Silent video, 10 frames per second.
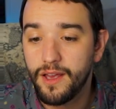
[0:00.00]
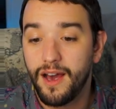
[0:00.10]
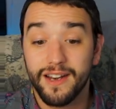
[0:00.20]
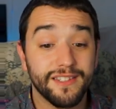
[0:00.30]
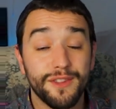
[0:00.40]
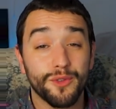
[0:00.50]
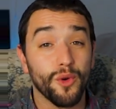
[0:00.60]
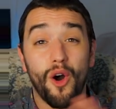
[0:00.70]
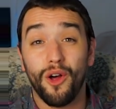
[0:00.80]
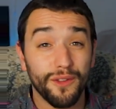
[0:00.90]
Honestly, through
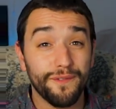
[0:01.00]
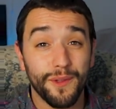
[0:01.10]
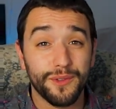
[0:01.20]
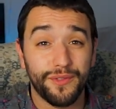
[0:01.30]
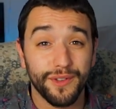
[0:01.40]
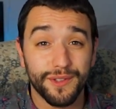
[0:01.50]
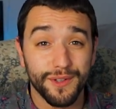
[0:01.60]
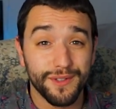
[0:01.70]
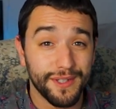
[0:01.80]
all of those filters,